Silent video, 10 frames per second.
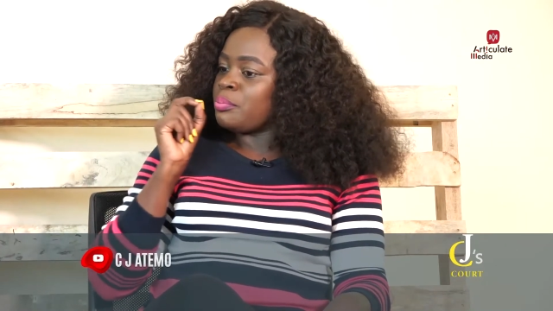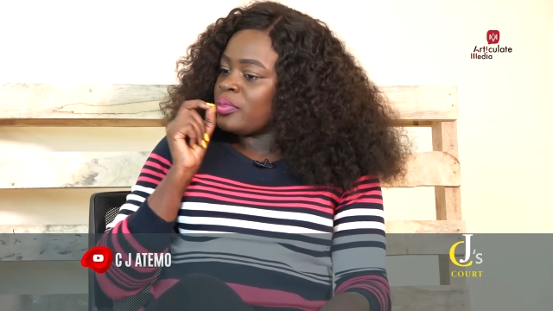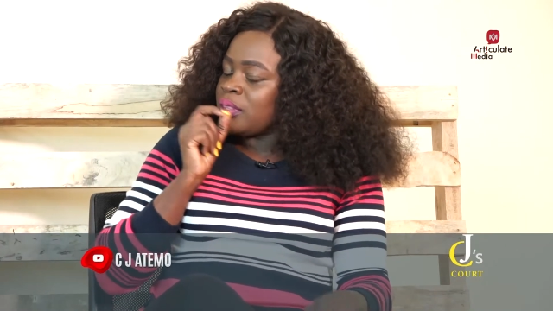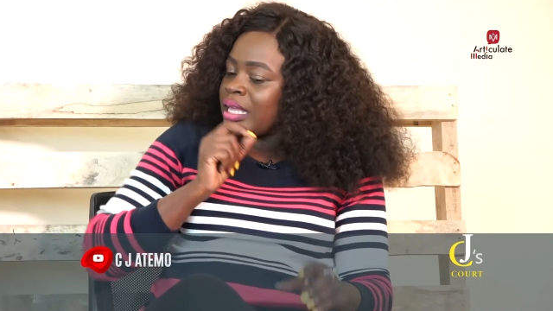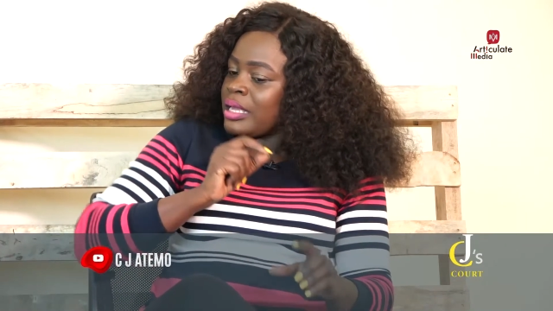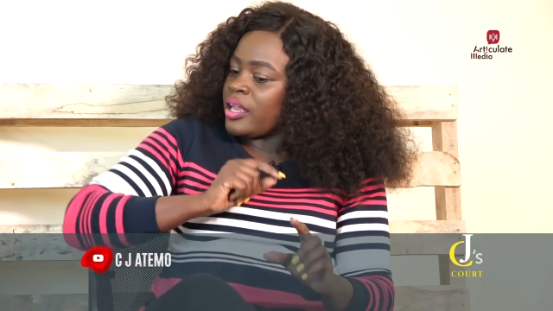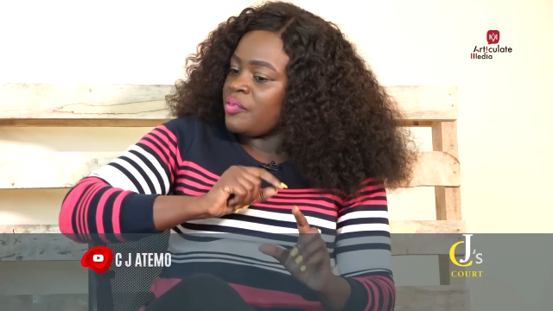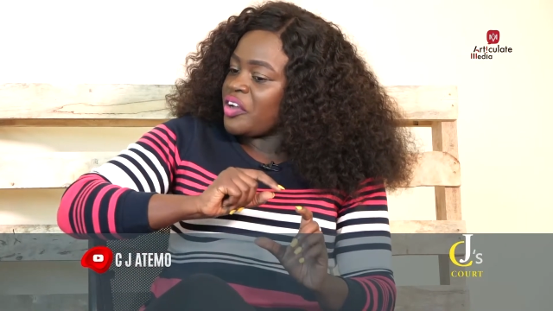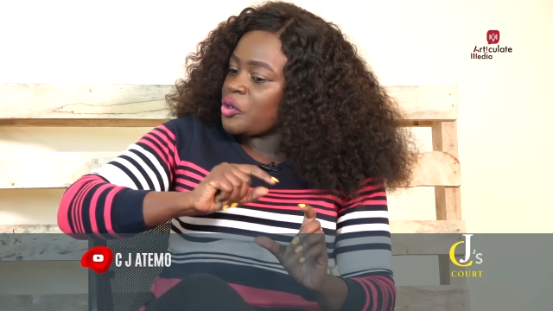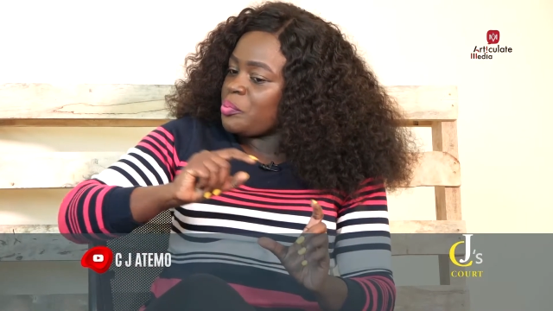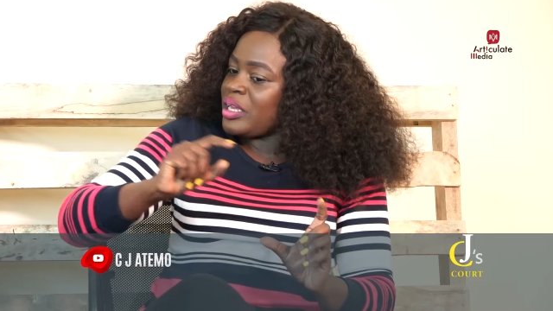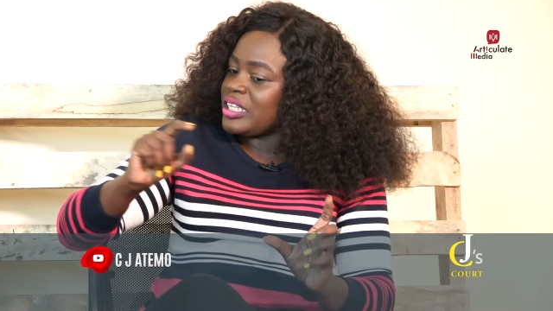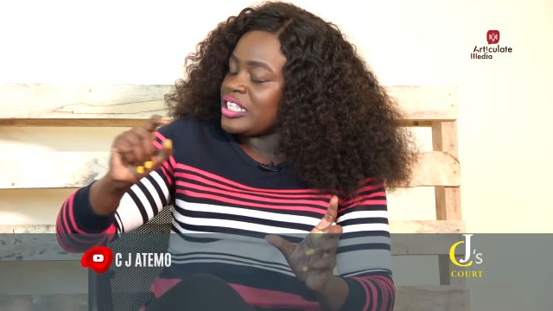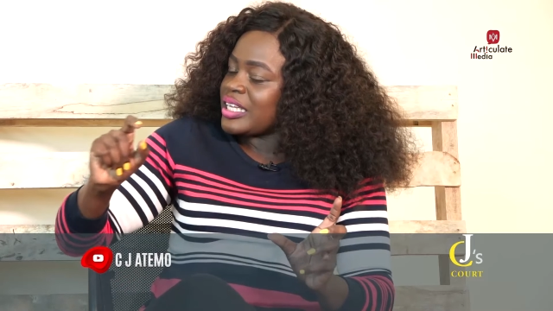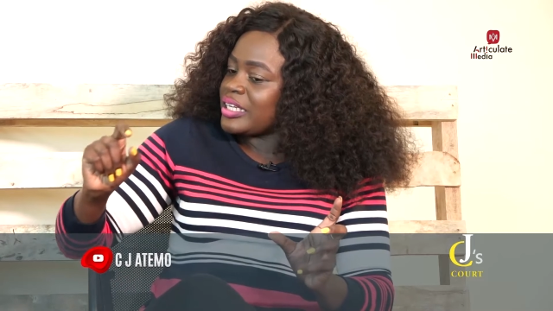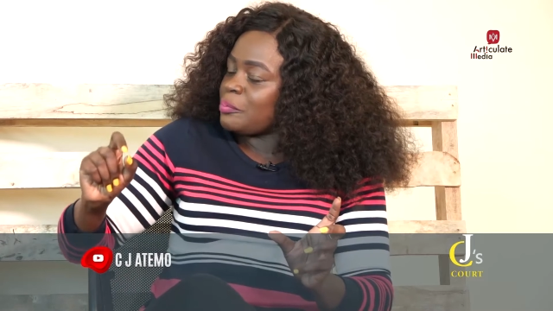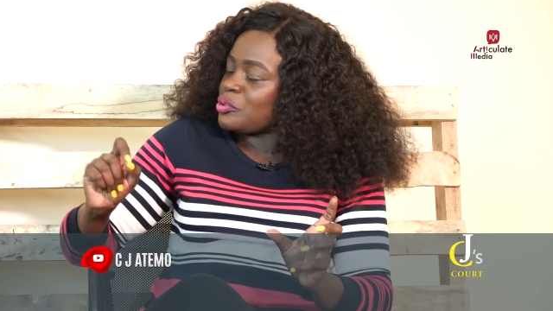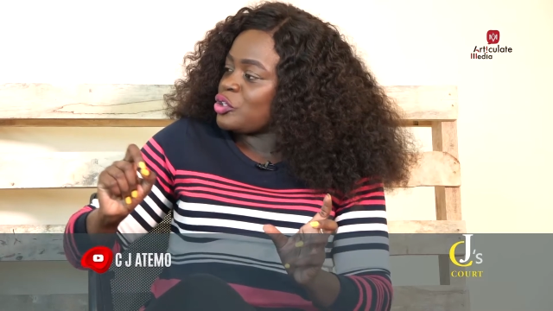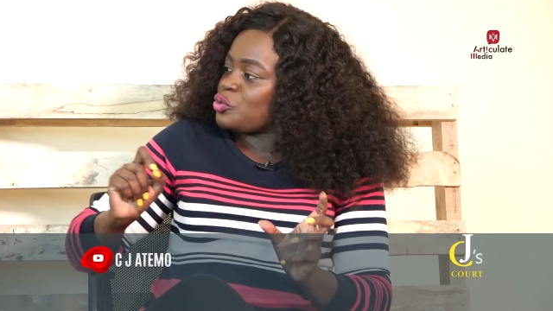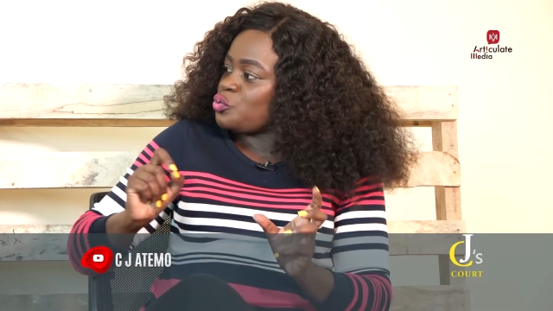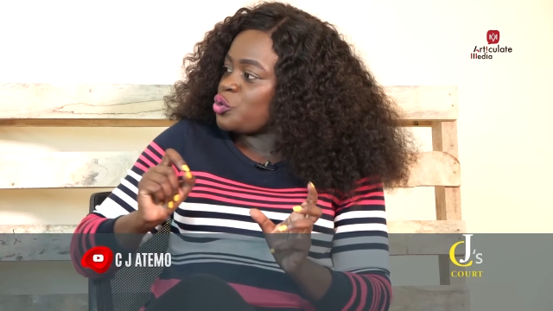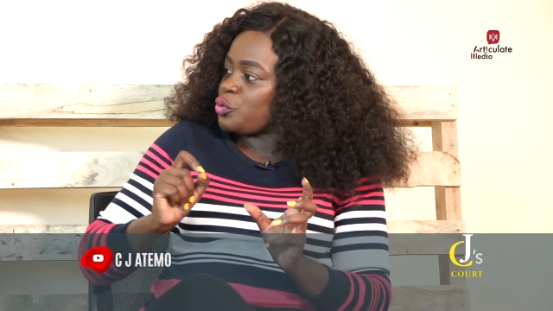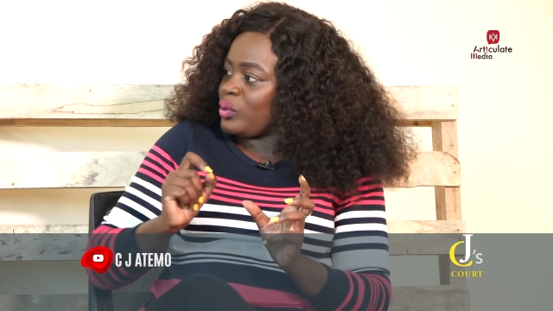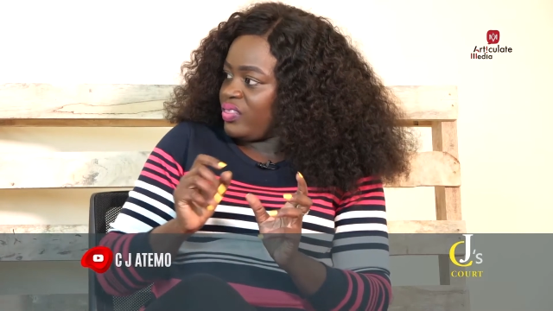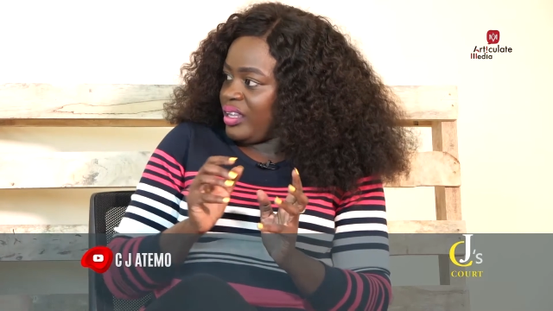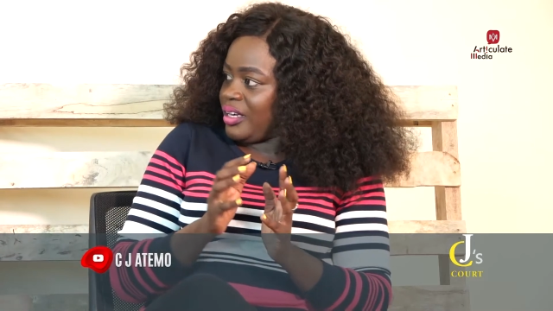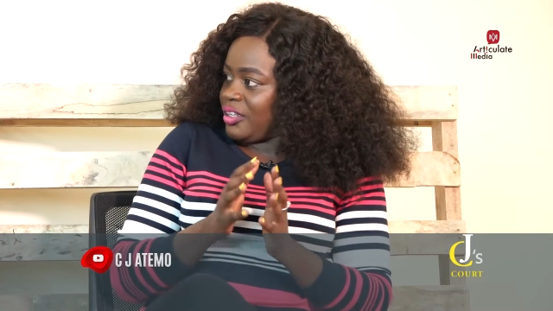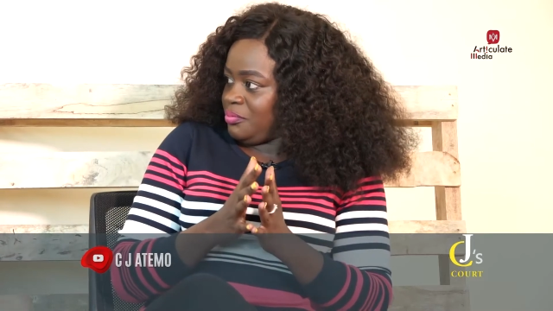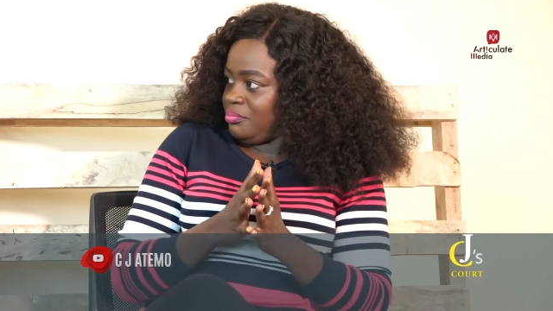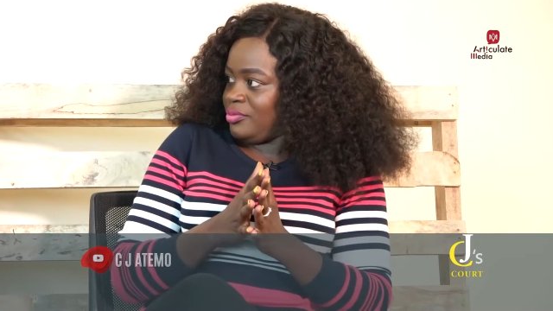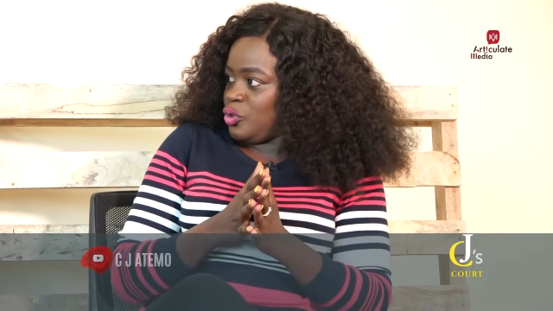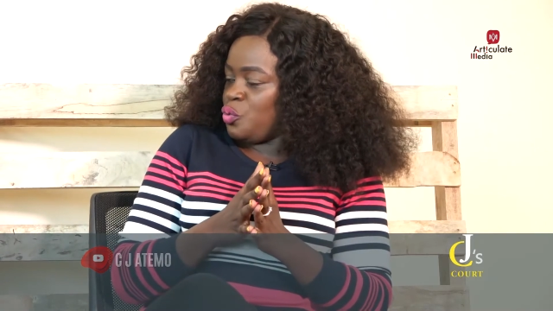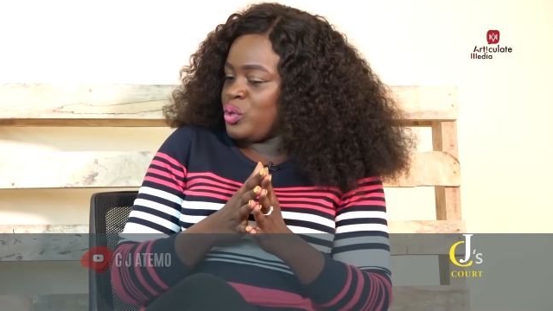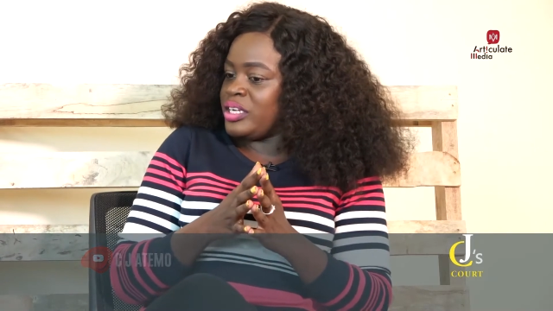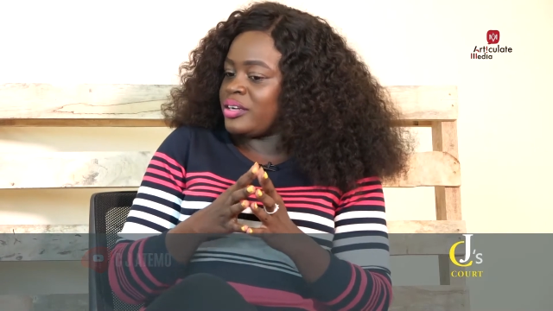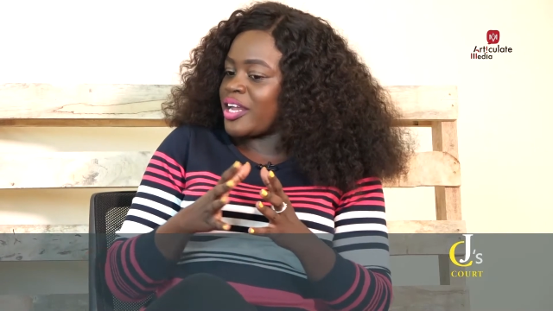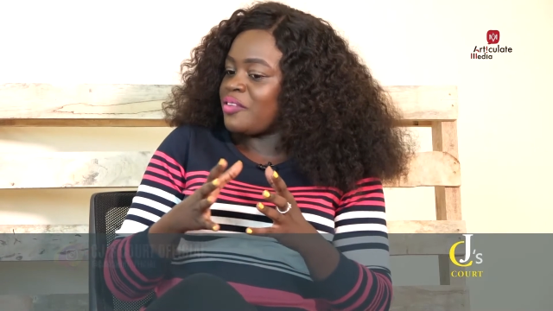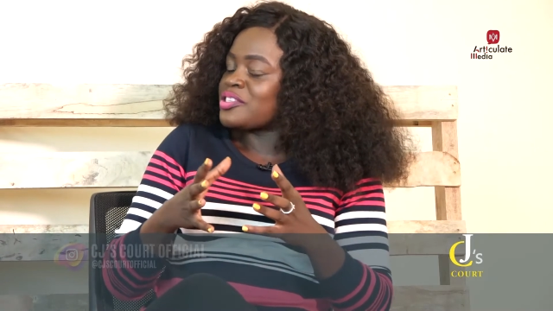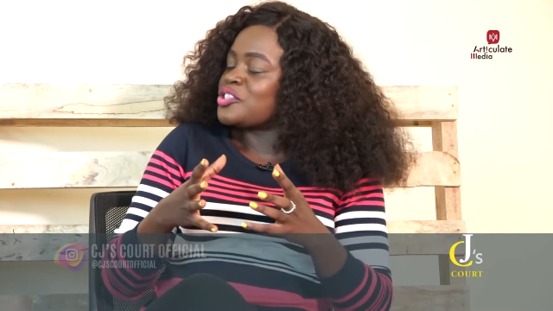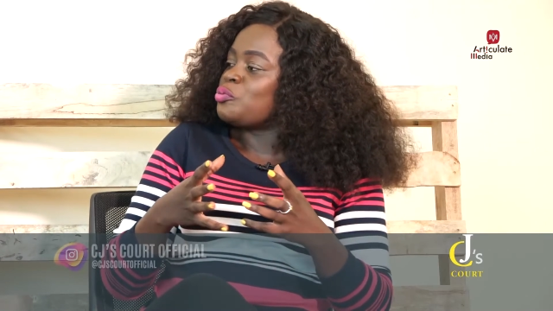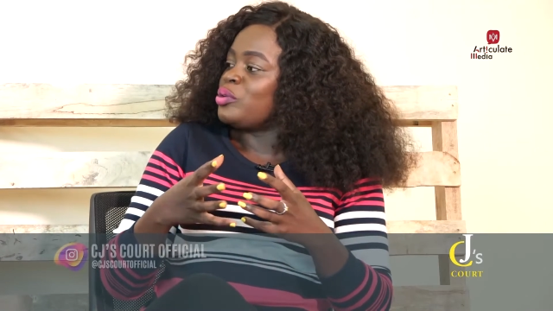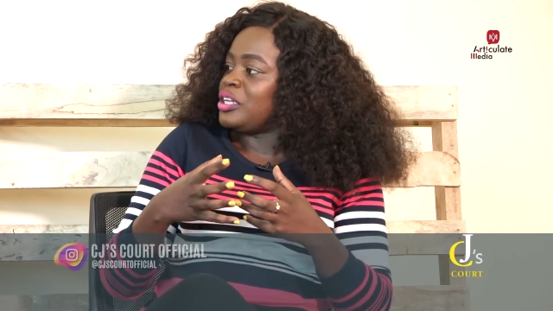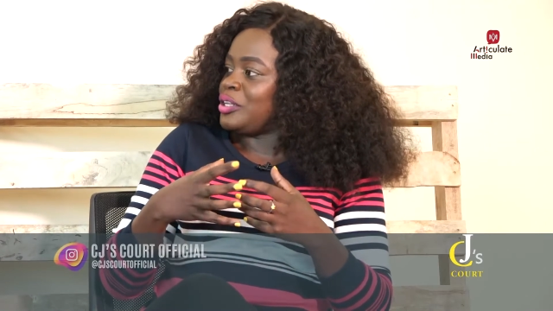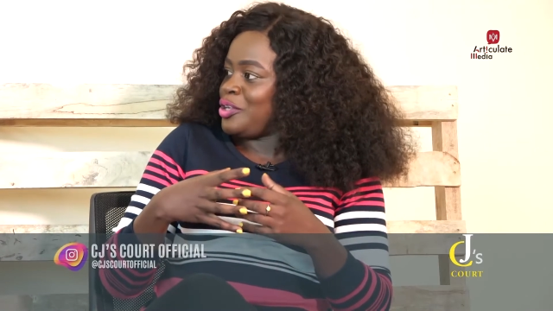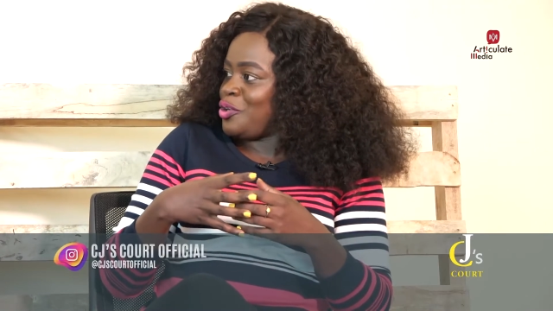the environment is adapting to what we think. We derive stimuli.